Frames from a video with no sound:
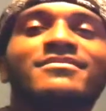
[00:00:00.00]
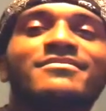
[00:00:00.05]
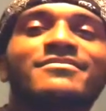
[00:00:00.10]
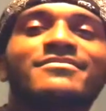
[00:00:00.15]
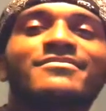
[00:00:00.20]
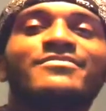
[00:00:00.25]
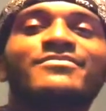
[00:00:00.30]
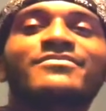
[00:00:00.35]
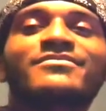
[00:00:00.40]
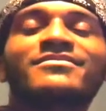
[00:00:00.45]

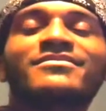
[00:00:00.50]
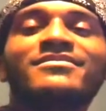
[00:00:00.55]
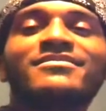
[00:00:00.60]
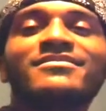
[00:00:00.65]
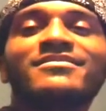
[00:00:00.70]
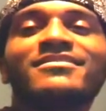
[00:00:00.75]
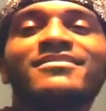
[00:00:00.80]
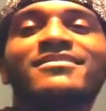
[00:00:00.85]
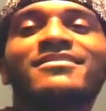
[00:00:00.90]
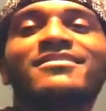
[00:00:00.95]

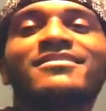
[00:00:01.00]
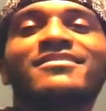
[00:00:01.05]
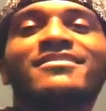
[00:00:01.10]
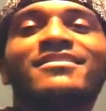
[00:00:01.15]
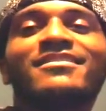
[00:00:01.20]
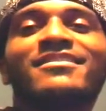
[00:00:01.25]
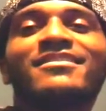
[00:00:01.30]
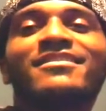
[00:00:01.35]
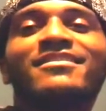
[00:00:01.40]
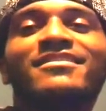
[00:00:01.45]

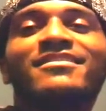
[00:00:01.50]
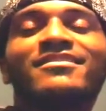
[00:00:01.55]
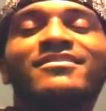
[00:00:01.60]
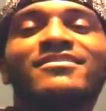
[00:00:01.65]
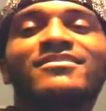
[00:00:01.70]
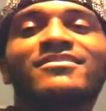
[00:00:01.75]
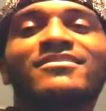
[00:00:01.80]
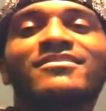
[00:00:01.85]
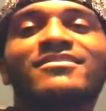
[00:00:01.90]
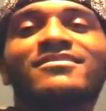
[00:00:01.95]

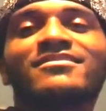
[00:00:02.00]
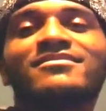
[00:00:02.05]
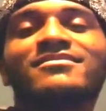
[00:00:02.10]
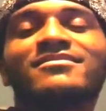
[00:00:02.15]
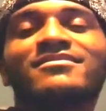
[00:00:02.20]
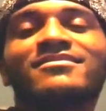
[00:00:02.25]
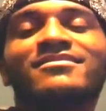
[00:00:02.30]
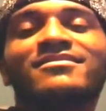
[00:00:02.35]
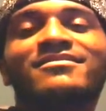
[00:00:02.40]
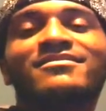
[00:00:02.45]

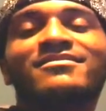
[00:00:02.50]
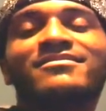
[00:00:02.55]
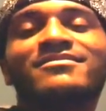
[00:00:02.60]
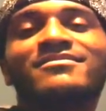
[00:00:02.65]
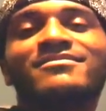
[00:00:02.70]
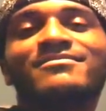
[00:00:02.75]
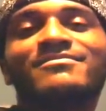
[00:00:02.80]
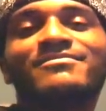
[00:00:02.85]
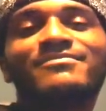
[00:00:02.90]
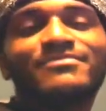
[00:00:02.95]

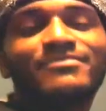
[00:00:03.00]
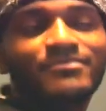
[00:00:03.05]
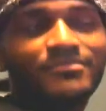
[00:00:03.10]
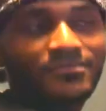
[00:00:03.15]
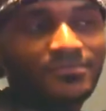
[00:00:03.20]
No words are spoken by the person on screen.